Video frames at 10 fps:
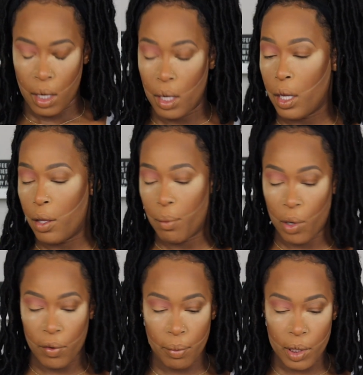Another
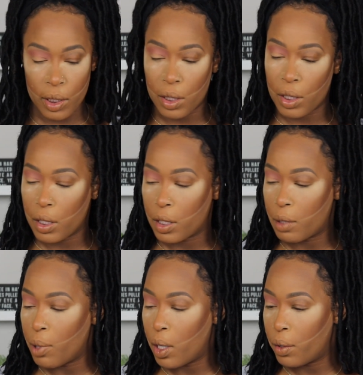Morphe brush, it's just a
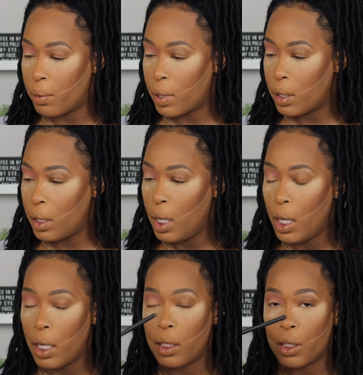smaller one,
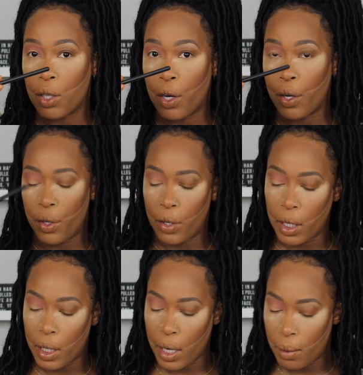and it's the
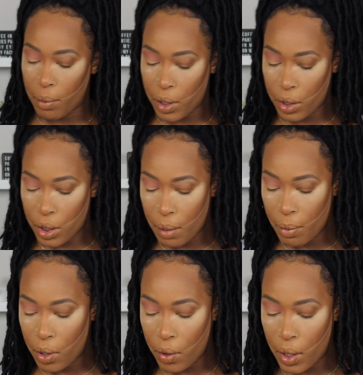R39 brush.
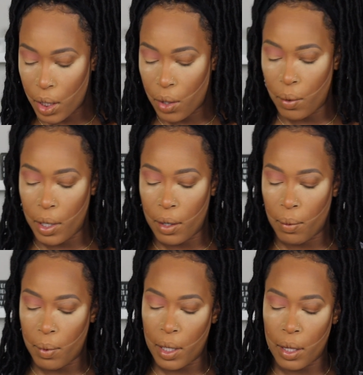I'm going to go
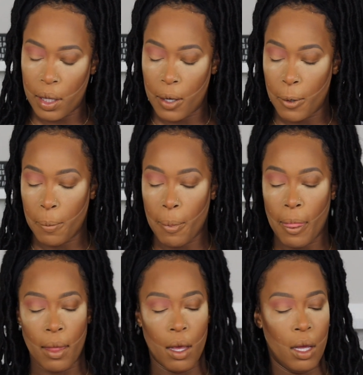in with
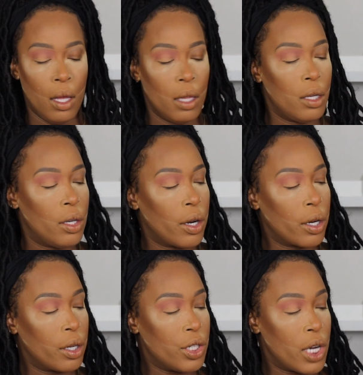the
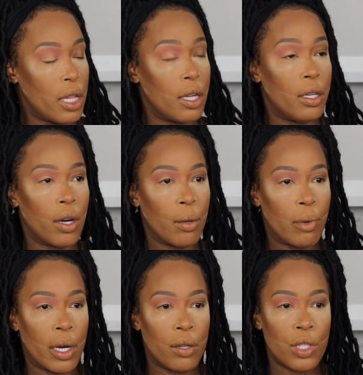darker shade, the dark
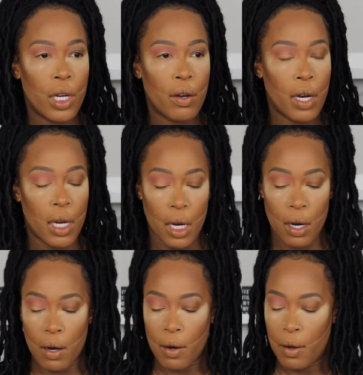brown shade right
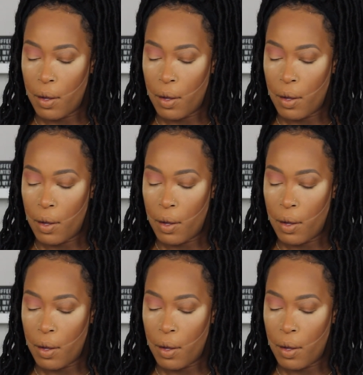here.